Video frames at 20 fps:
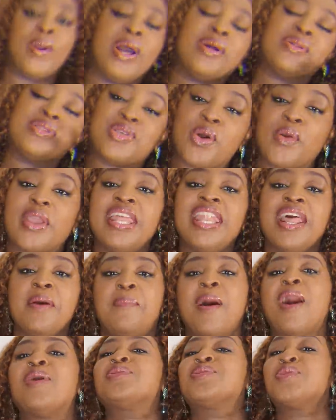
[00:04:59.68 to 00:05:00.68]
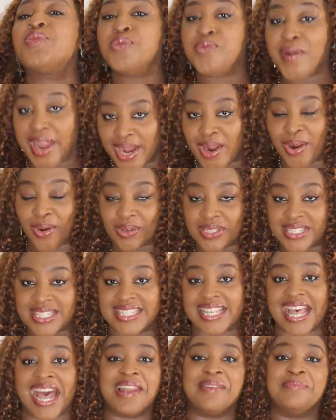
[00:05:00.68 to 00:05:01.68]
Well, talking about
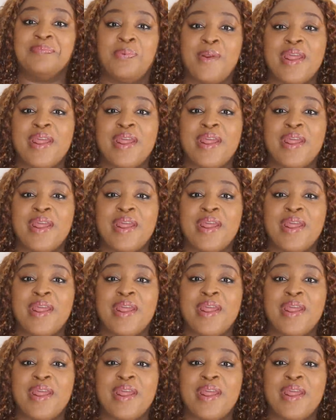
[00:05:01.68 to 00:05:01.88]
records and